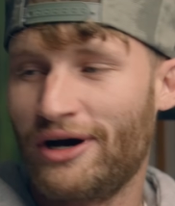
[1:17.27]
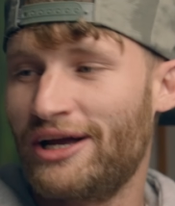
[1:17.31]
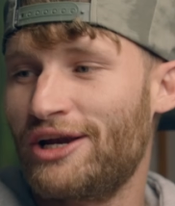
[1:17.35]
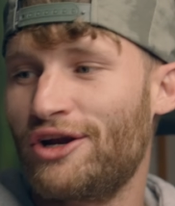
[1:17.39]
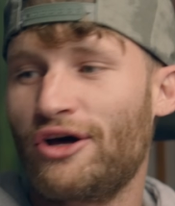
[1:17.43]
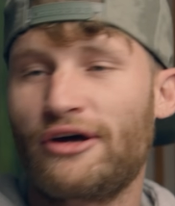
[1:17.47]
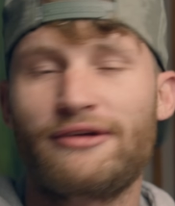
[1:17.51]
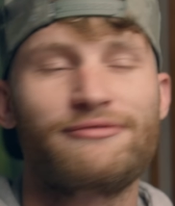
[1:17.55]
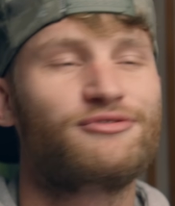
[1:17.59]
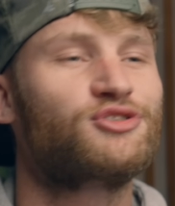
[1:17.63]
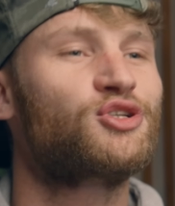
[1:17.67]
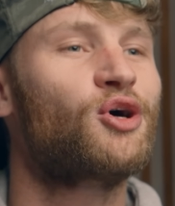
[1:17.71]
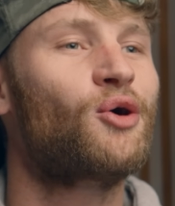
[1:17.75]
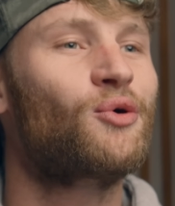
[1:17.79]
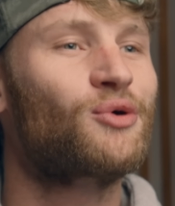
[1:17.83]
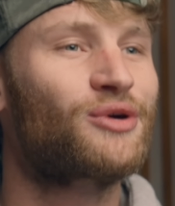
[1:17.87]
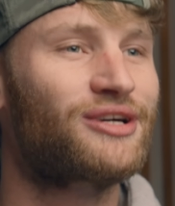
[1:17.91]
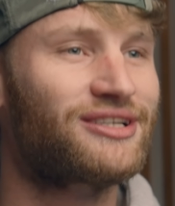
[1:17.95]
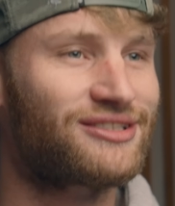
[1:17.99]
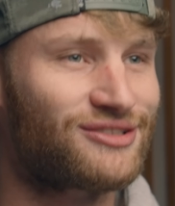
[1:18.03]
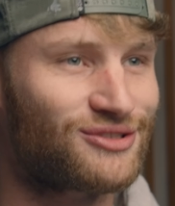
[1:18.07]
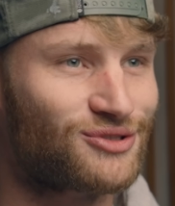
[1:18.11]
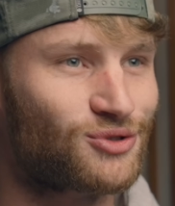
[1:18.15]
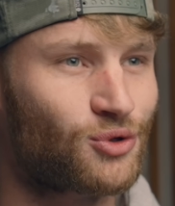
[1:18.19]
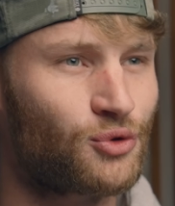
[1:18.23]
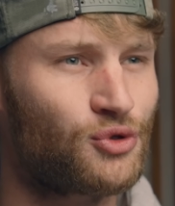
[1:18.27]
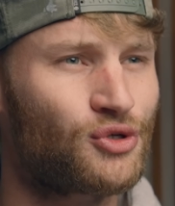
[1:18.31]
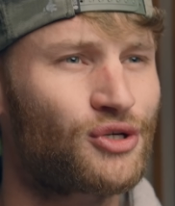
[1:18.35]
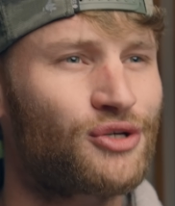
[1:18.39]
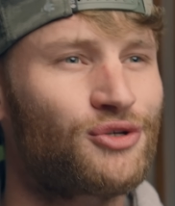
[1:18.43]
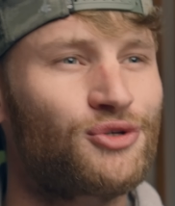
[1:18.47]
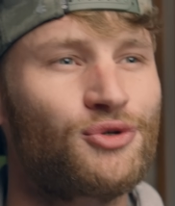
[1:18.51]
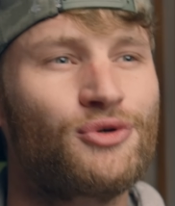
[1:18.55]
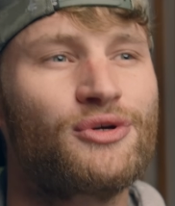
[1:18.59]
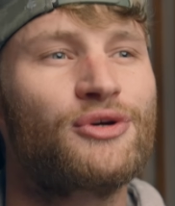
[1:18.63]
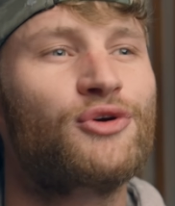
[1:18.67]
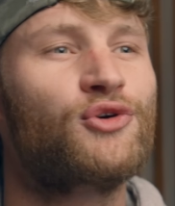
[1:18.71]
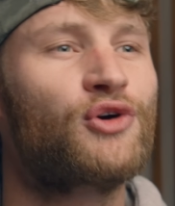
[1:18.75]
a lot of tokens or you can
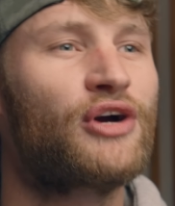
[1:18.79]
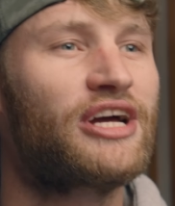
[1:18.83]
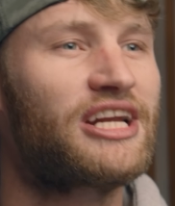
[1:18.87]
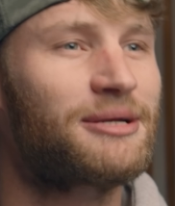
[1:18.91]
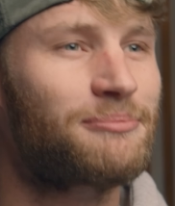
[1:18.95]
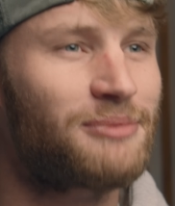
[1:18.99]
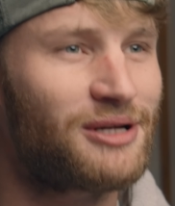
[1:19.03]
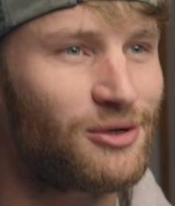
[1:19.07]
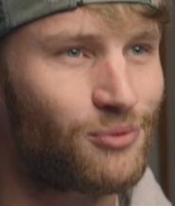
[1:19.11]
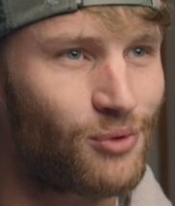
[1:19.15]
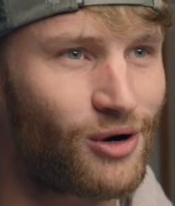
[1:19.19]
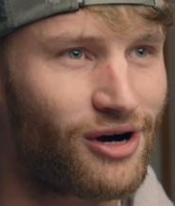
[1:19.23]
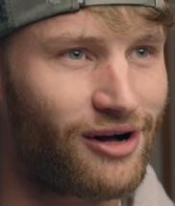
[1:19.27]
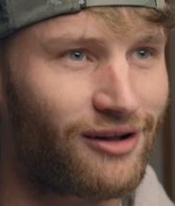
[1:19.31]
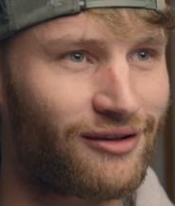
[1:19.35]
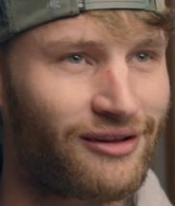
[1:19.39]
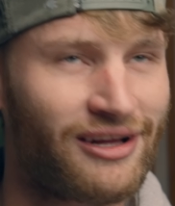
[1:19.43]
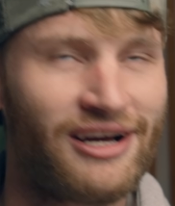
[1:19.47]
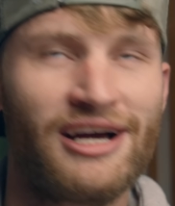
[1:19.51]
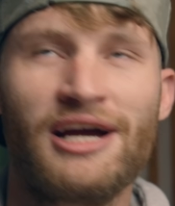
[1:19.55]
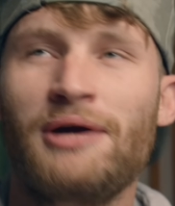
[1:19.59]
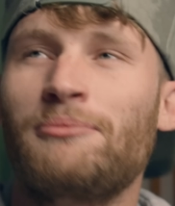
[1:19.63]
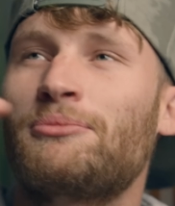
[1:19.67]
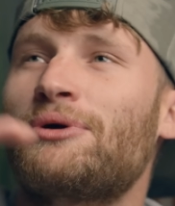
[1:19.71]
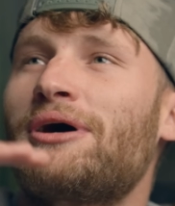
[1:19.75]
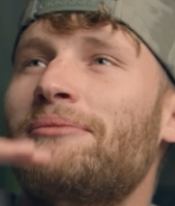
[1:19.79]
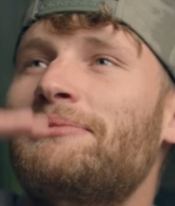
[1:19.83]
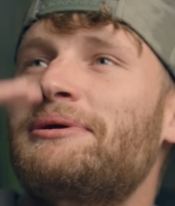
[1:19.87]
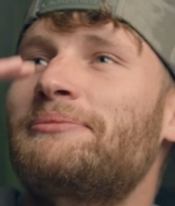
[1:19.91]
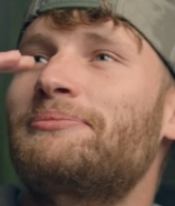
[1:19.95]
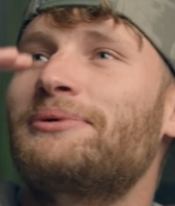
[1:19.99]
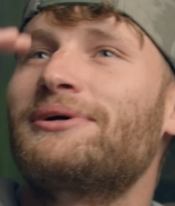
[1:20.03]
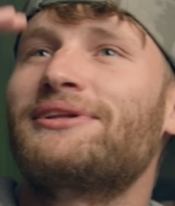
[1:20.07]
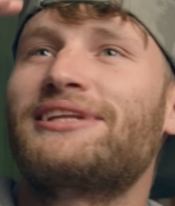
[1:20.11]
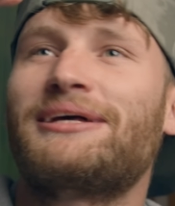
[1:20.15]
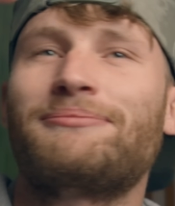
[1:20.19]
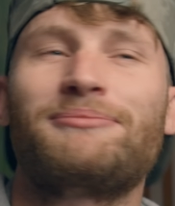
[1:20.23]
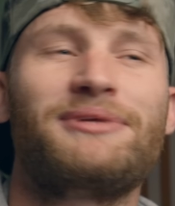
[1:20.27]
do incredibly well. Probably
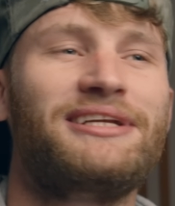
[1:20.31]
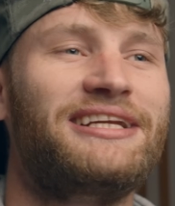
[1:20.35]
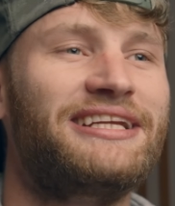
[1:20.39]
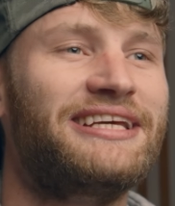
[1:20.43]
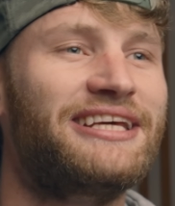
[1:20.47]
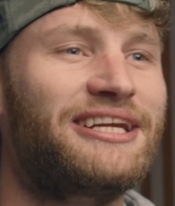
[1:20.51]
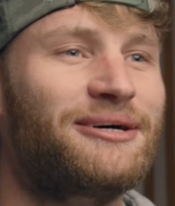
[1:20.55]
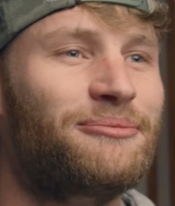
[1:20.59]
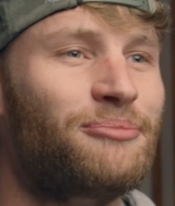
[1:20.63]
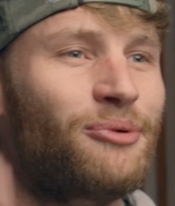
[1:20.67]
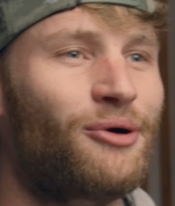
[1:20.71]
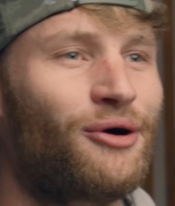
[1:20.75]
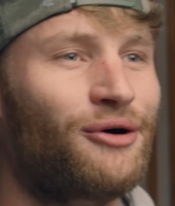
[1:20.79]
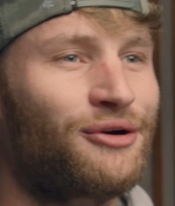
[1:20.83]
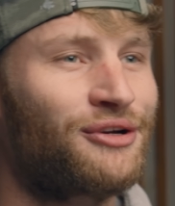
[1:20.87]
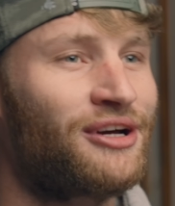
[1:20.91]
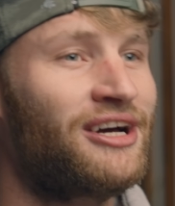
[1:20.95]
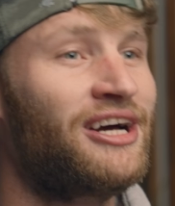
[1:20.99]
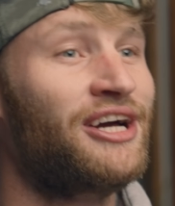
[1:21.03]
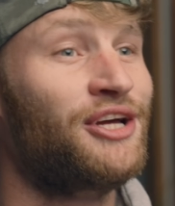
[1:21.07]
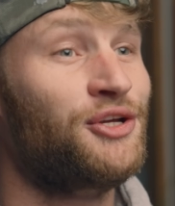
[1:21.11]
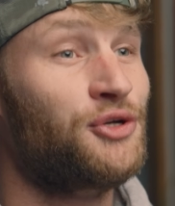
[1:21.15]
build up the leaderboard.